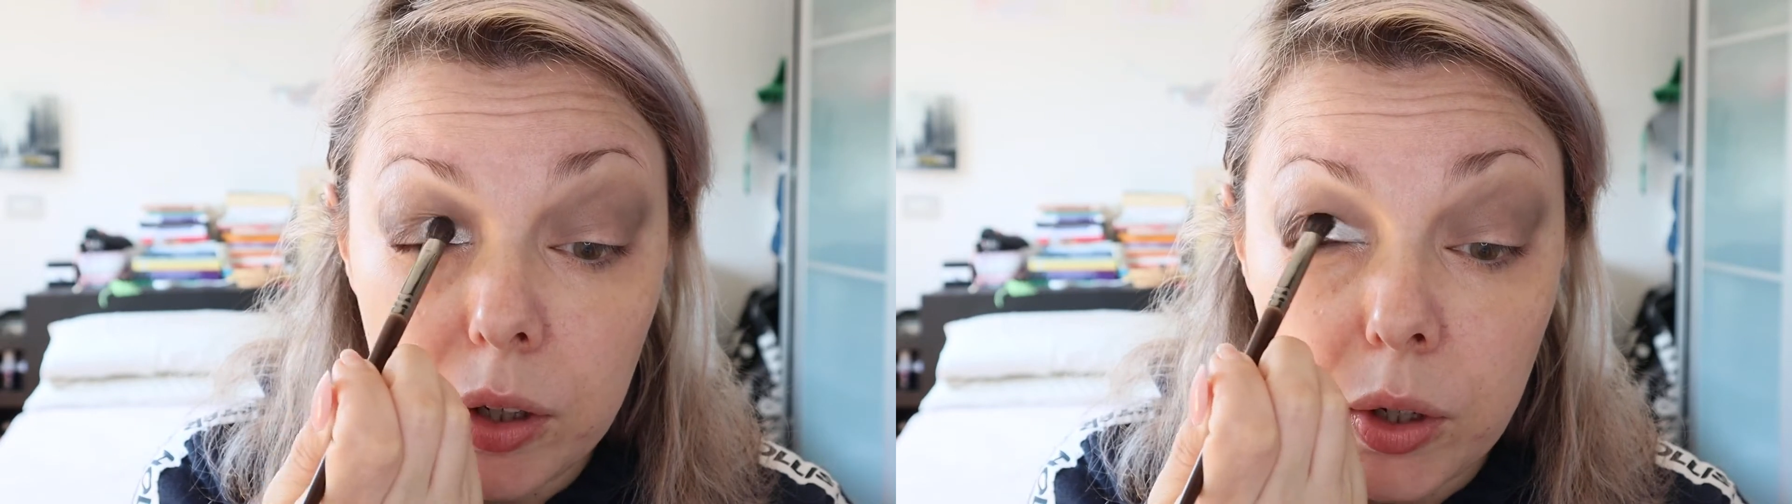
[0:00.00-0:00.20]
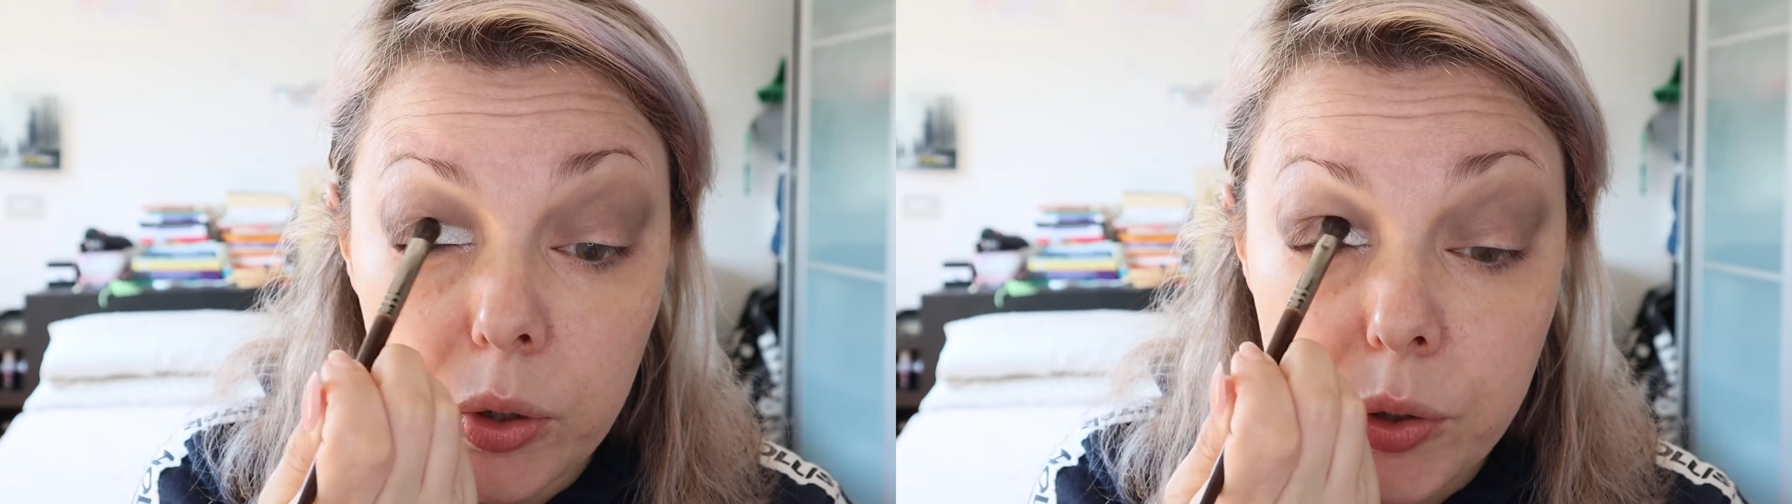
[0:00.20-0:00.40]

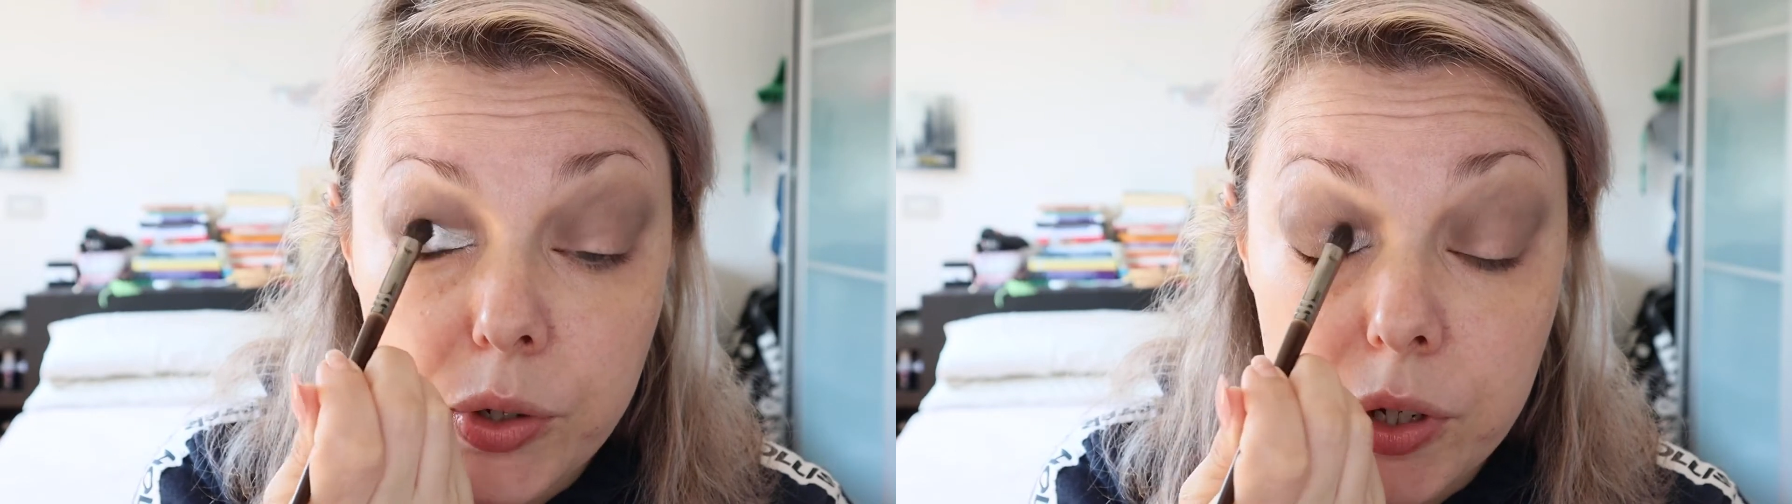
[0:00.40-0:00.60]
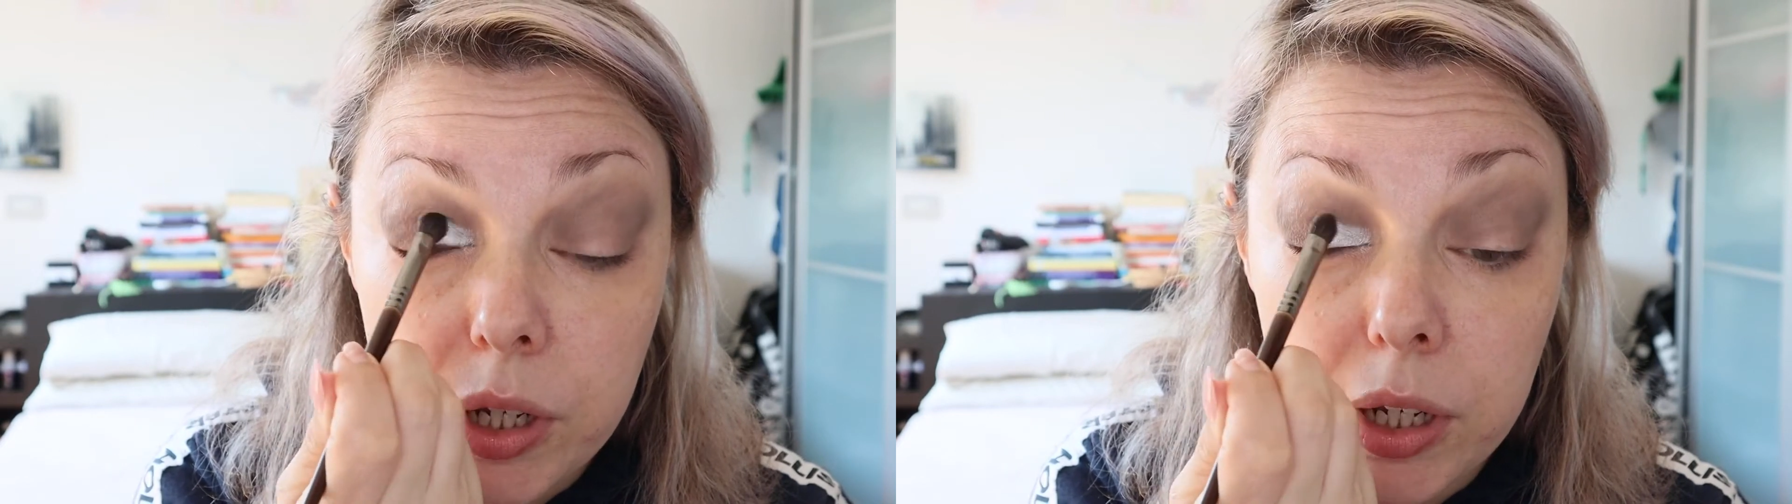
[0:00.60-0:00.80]

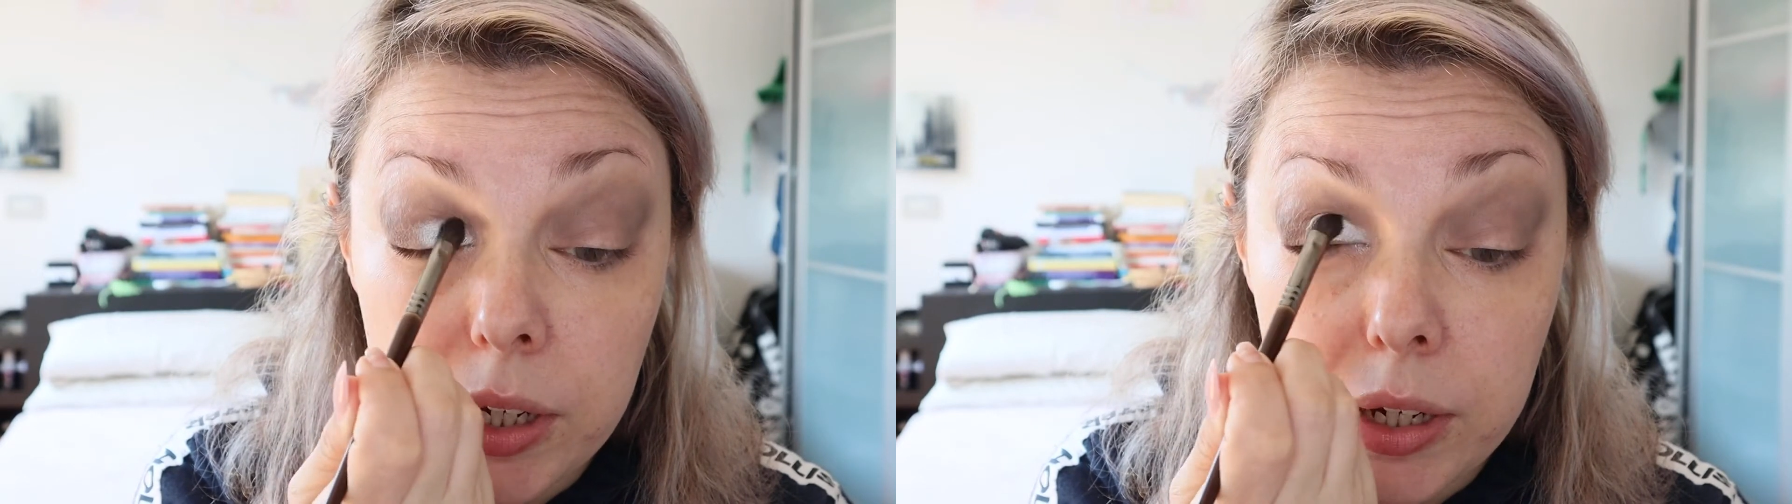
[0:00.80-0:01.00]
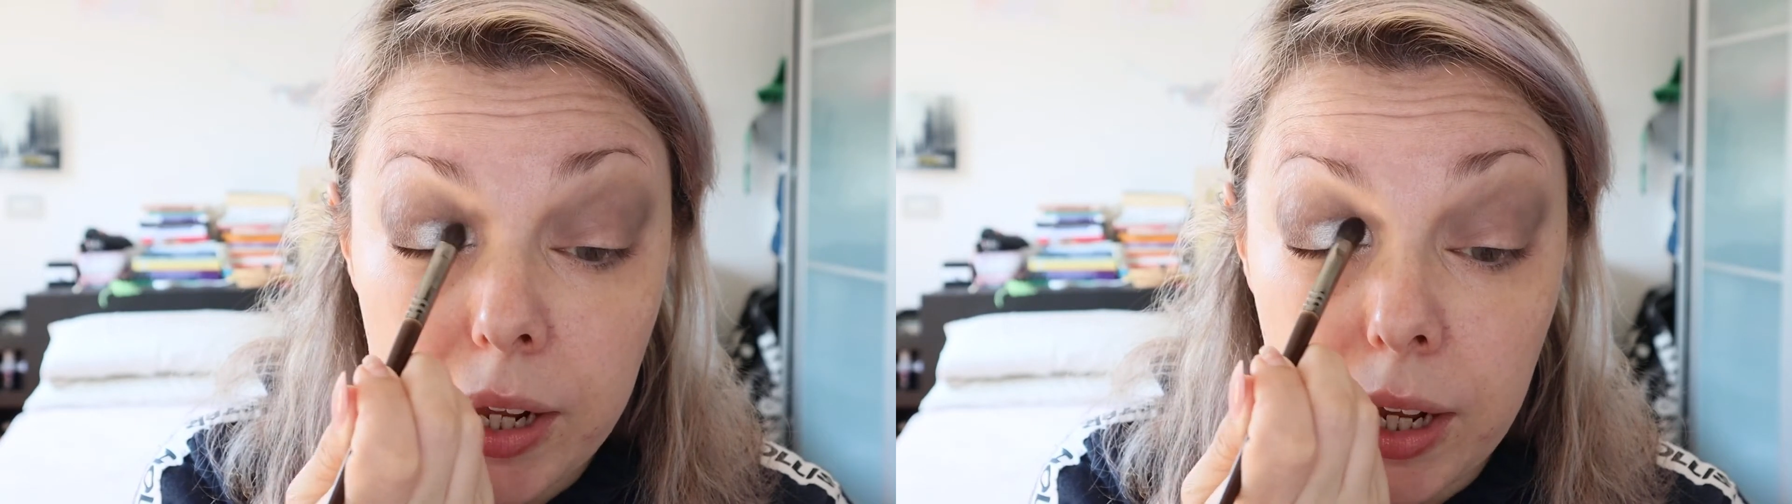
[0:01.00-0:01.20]
good
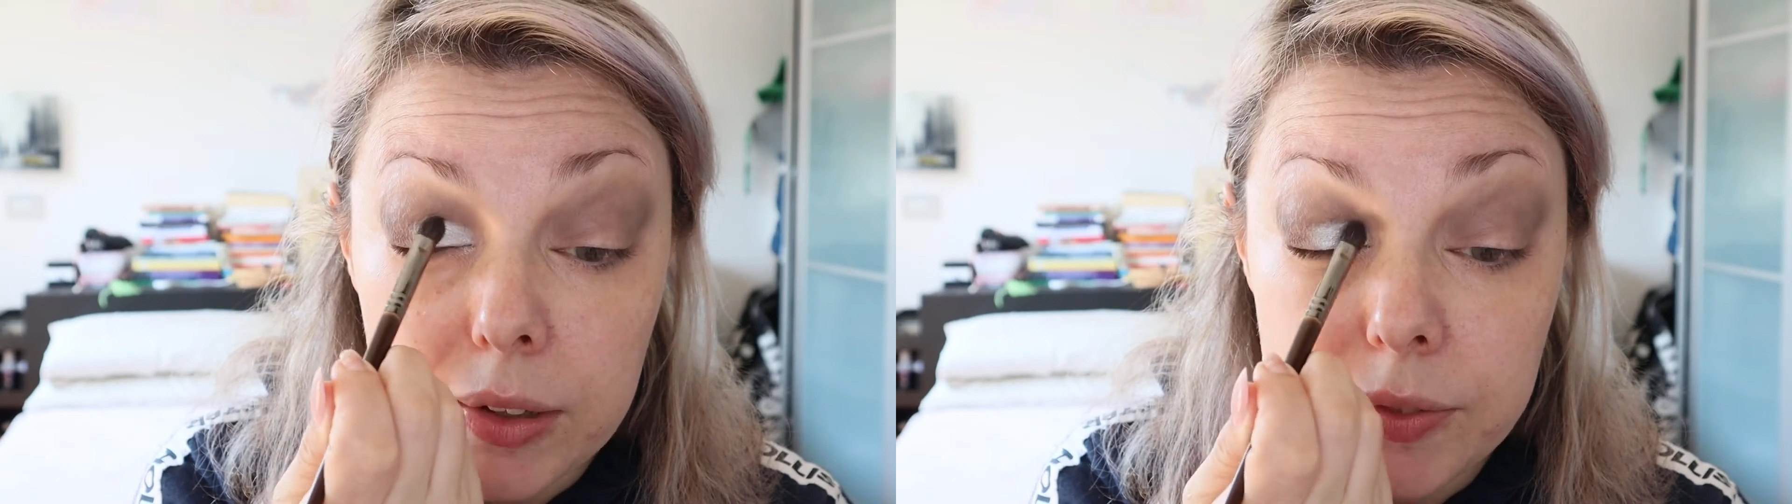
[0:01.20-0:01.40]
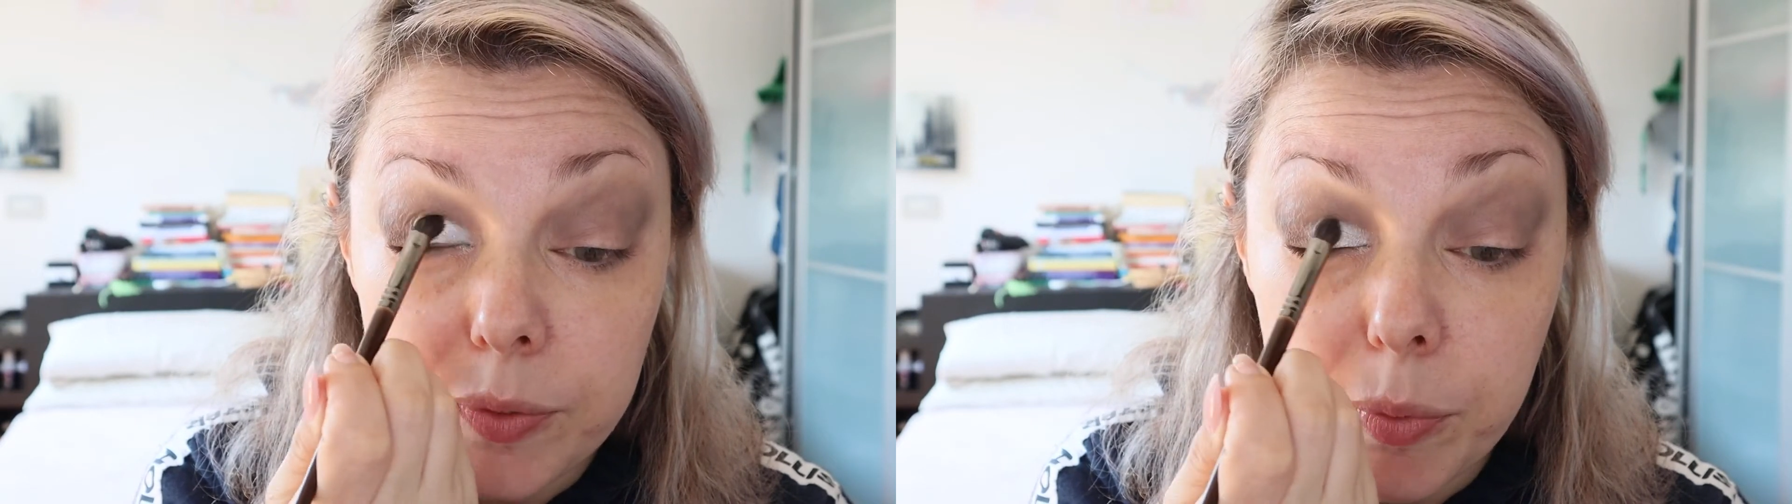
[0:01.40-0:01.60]
enough,